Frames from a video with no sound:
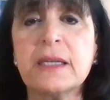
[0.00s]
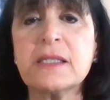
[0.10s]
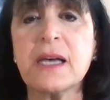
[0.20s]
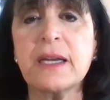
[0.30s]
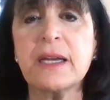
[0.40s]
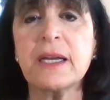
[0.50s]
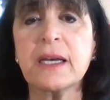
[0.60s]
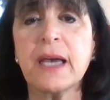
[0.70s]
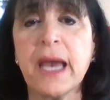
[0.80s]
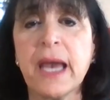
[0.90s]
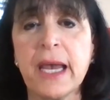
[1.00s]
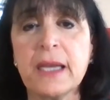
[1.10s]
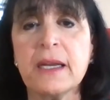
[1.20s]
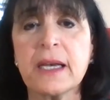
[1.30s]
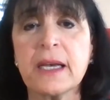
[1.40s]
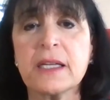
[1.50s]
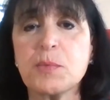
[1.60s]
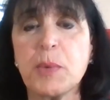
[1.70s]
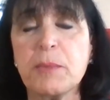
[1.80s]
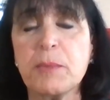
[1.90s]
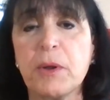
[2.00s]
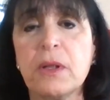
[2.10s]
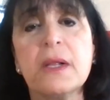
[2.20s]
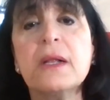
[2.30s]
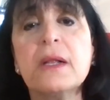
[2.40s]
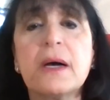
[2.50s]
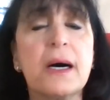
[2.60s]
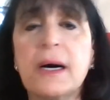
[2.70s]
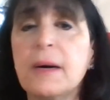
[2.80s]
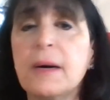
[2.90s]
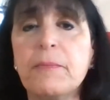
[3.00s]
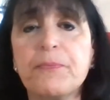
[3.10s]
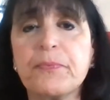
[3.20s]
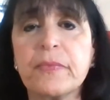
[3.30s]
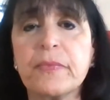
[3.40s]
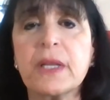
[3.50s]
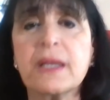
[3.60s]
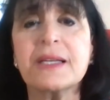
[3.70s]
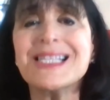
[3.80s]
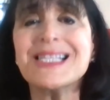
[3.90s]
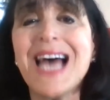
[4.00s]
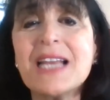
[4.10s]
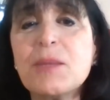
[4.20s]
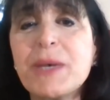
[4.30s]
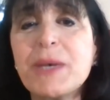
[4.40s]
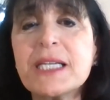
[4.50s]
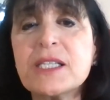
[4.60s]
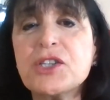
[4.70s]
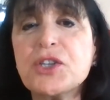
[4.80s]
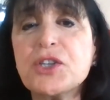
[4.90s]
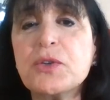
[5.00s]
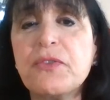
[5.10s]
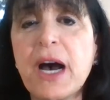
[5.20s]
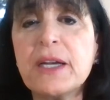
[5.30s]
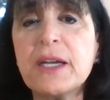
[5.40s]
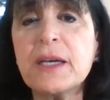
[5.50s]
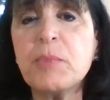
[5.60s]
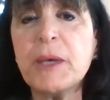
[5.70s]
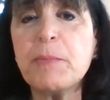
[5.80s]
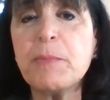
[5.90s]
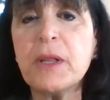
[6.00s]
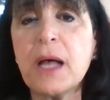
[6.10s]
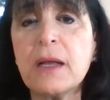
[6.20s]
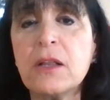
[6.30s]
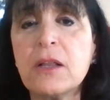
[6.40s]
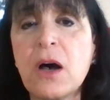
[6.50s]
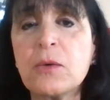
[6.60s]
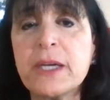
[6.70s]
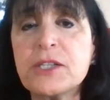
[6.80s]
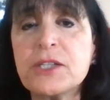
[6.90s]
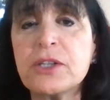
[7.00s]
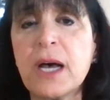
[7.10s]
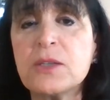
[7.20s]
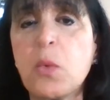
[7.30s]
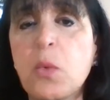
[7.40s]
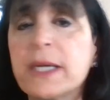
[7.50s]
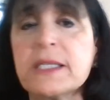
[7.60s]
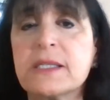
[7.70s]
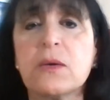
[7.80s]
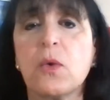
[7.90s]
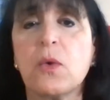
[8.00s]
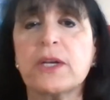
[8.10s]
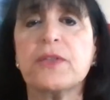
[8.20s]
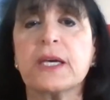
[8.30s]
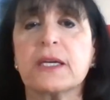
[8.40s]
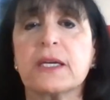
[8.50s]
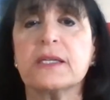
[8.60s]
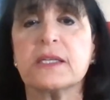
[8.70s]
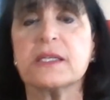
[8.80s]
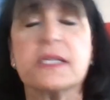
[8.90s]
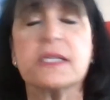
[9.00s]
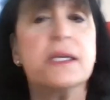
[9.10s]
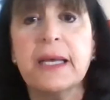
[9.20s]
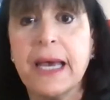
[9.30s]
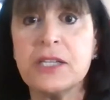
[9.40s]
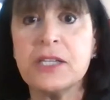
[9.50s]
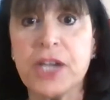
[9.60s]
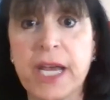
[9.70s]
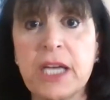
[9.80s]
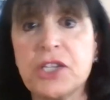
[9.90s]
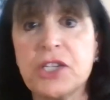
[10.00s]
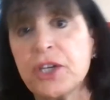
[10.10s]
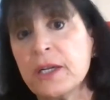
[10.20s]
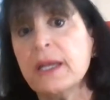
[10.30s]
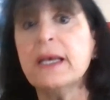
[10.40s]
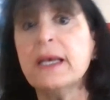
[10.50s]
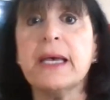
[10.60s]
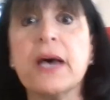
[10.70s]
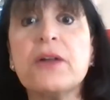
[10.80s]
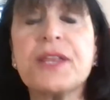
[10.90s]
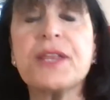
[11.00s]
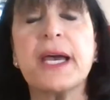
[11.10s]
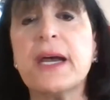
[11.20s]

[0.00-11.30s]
inciting hate against people. Um, is that the biggest issue dividing people on, along racial lines? What is it? What do you think it is? Is it education, health